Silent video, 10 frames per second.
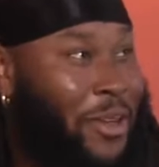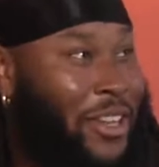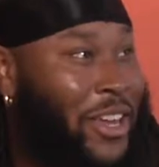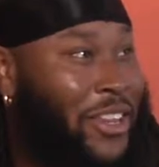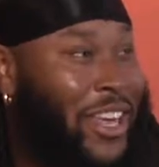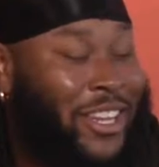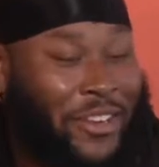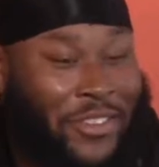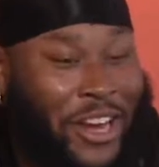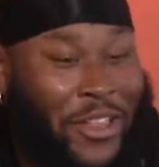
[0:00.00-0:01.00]
Like they they
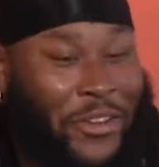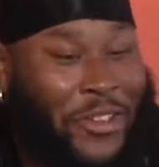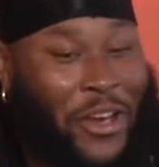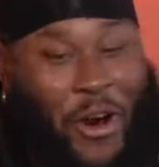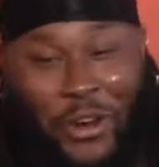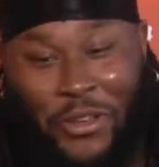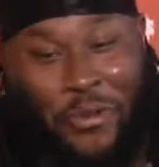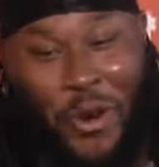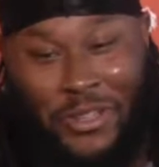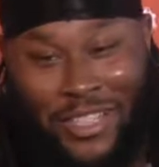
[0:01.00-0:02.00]
live together, they
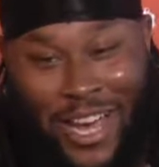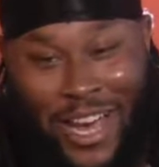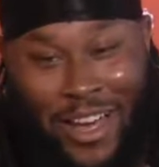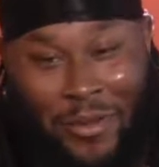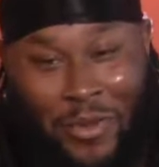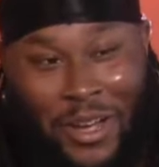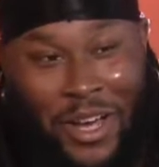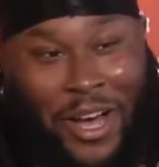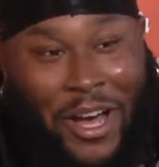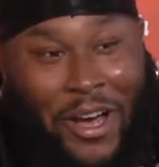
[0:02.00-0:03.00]
argue all the time,
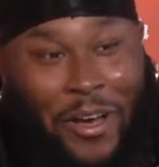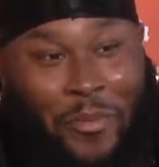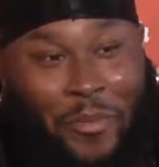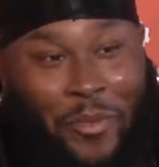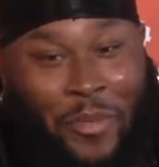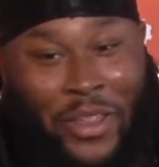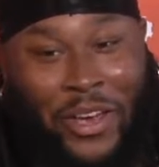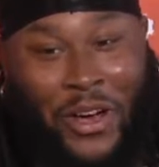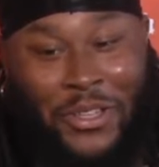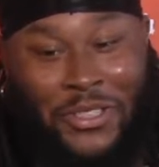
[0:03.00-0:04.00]
um, but
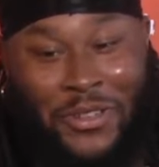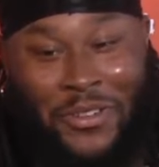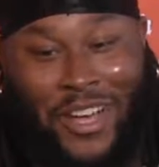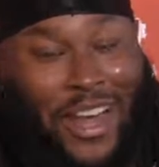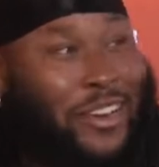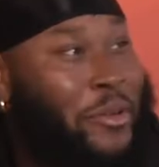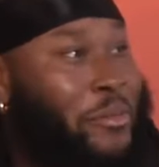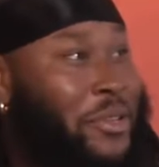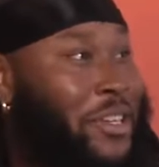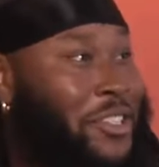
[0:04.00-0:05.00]
they also kind of
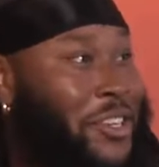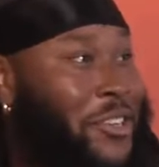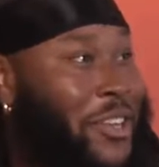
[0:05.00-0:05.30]
complete each other.